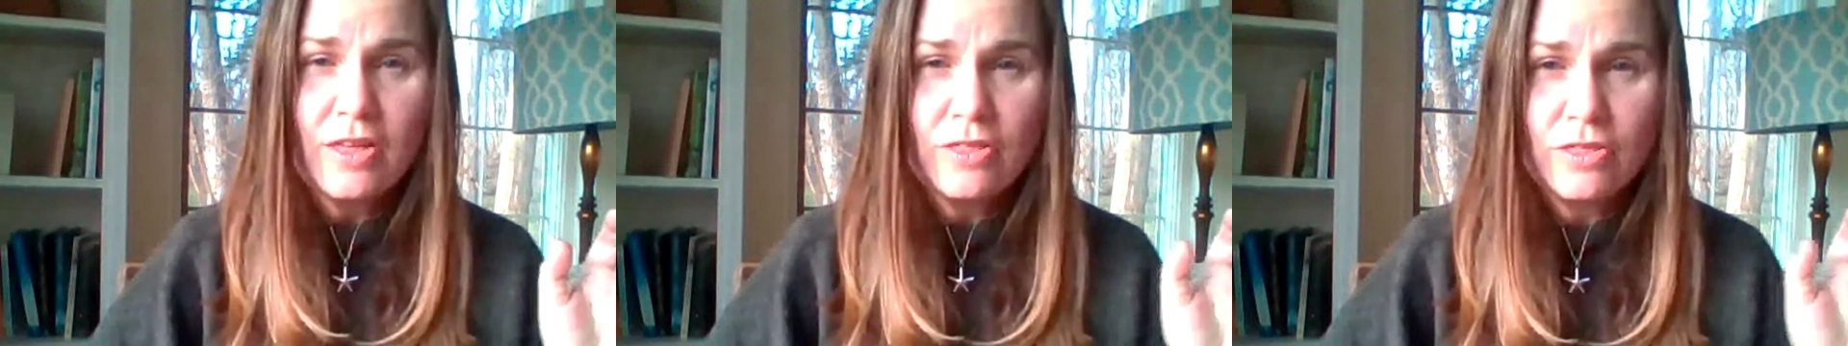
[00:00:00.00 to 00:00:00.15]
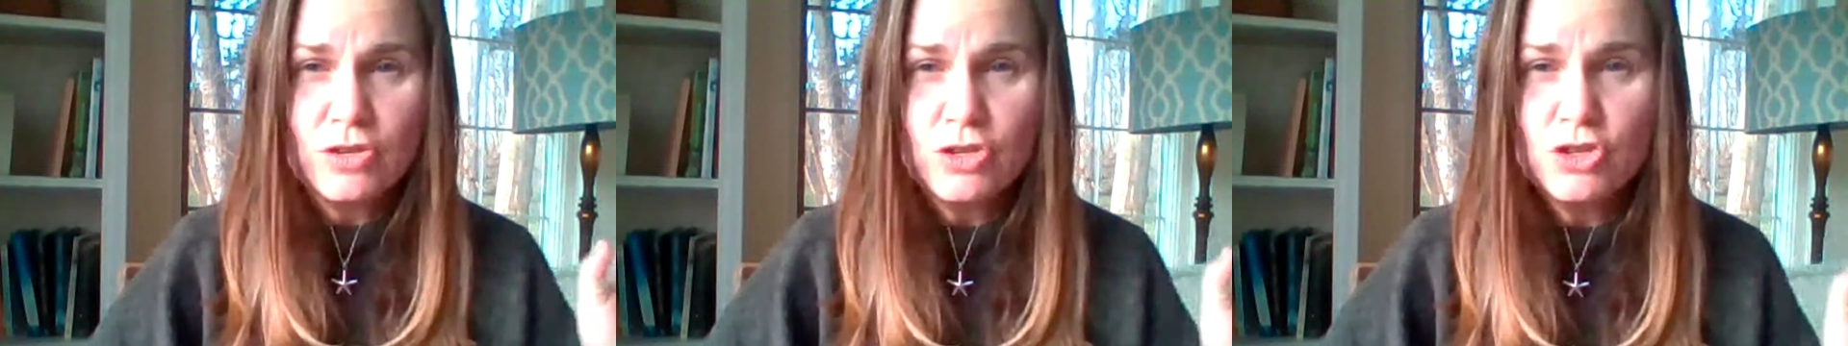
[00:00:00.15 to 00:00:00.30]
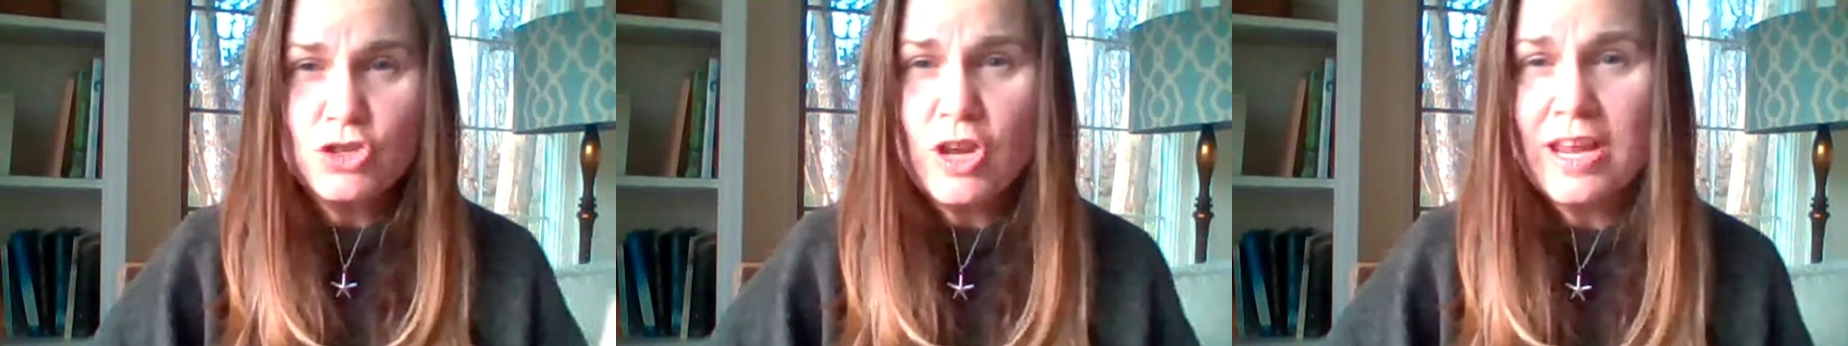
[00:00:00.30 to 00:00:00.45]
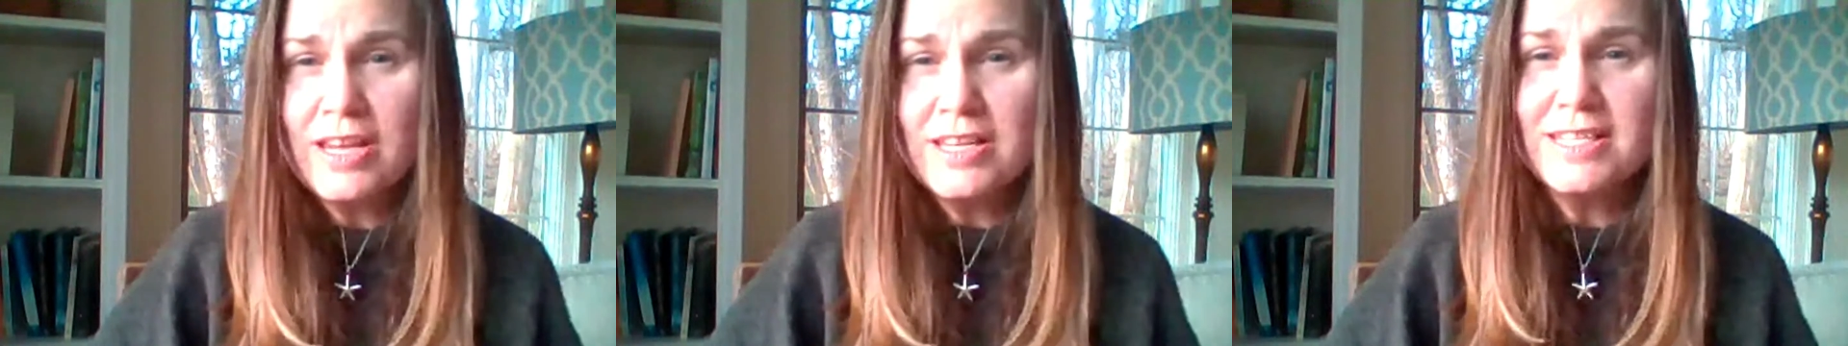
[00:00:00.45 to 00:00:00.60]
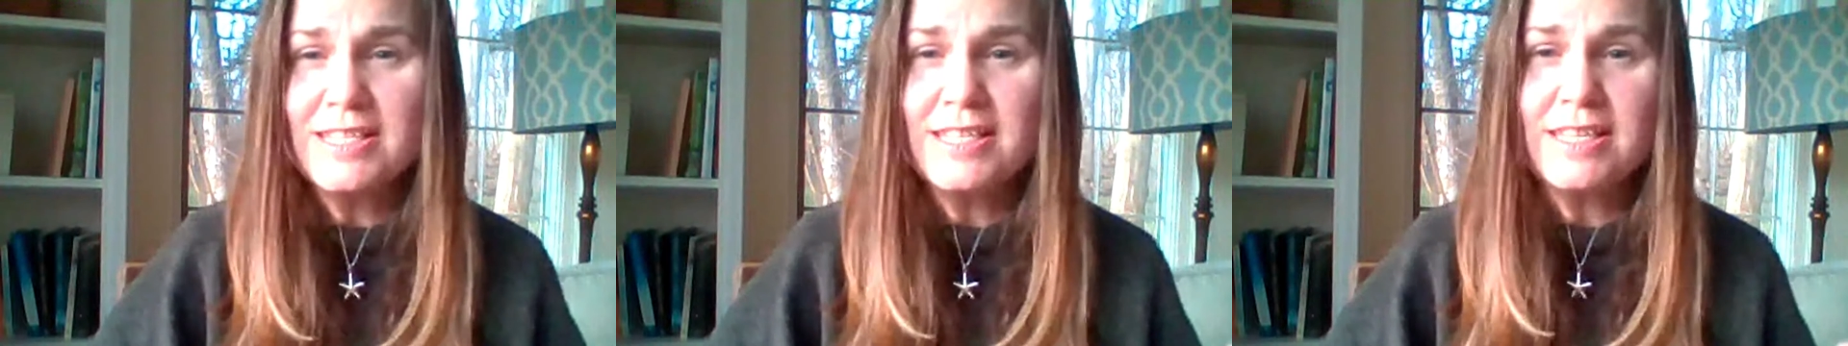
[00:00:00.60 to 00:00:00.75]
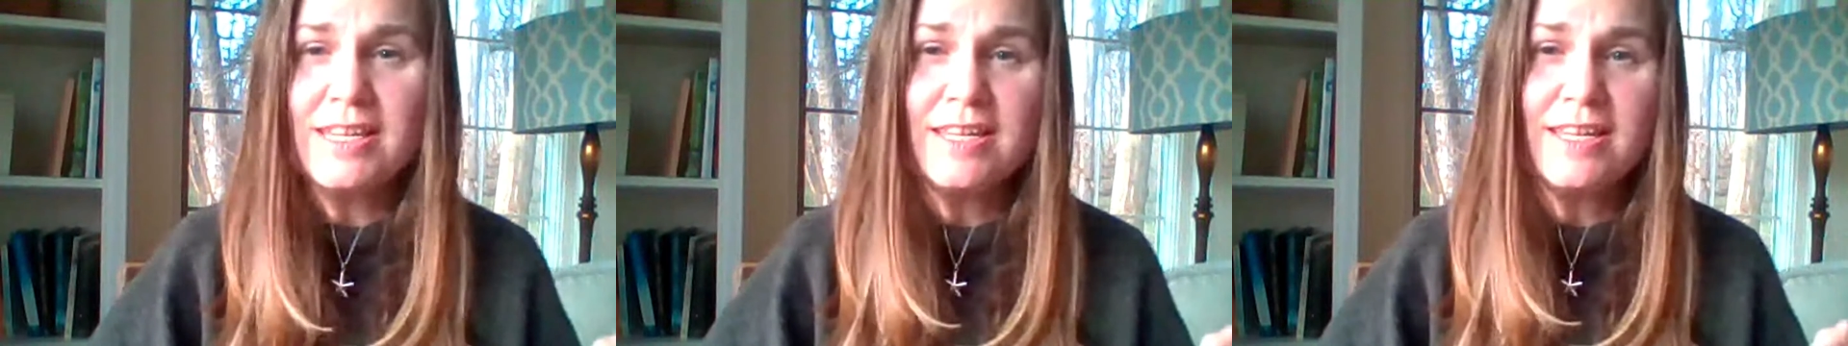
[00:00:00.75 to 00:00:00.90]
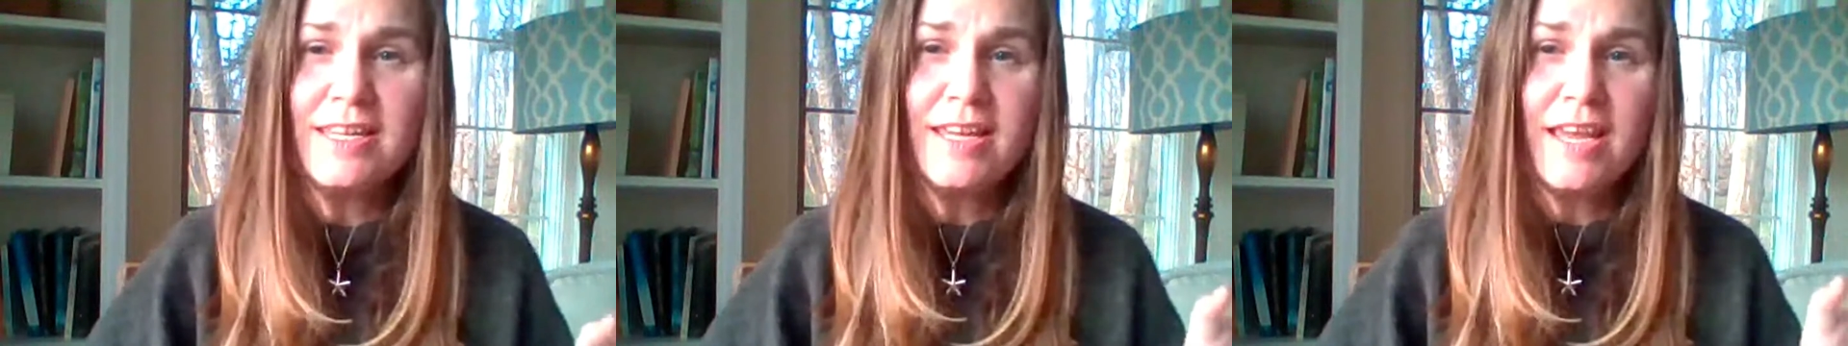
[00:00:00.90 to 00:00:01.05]
the Gen
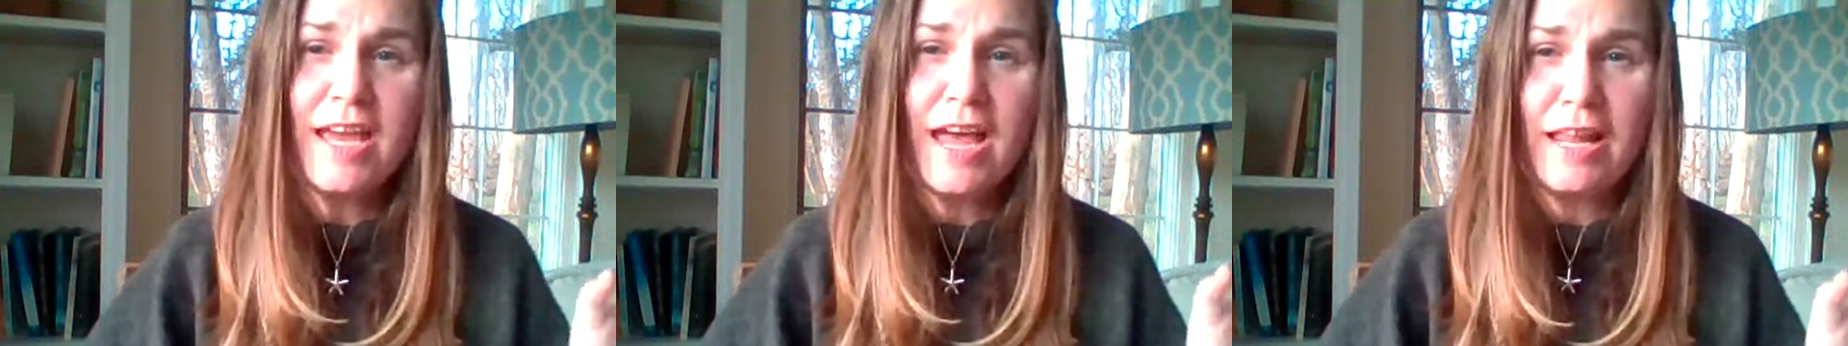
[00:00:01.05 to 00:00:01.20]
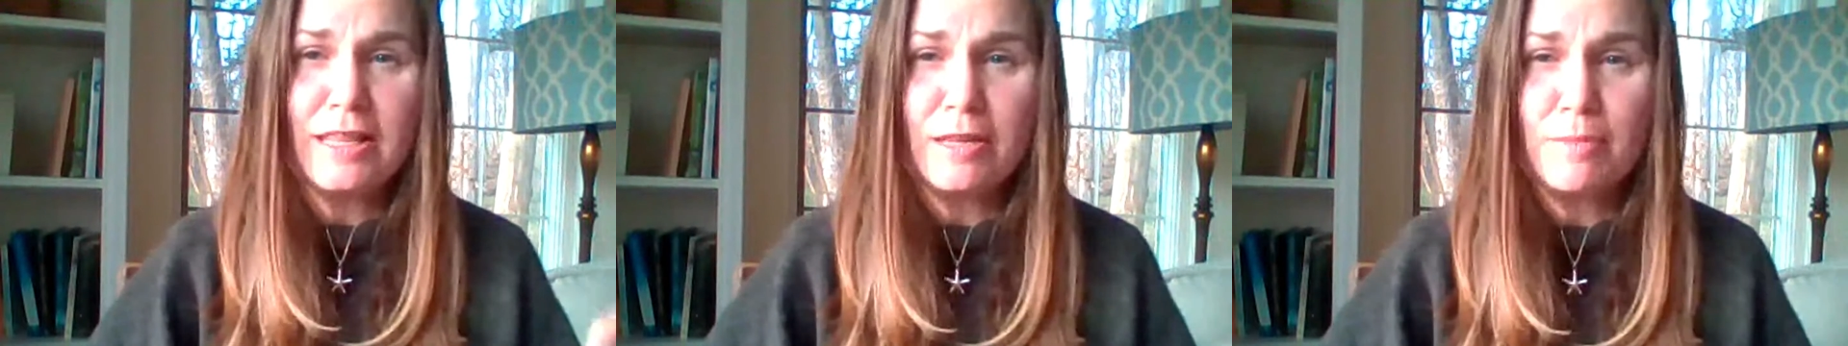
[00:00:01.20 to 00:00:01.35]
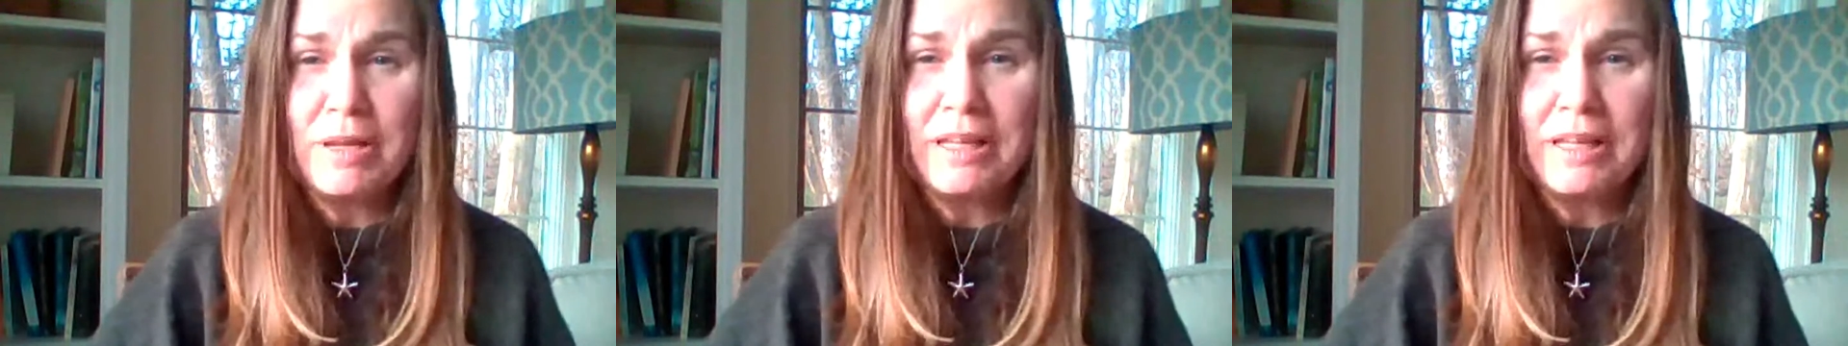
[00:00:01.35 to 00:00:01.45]
Z and the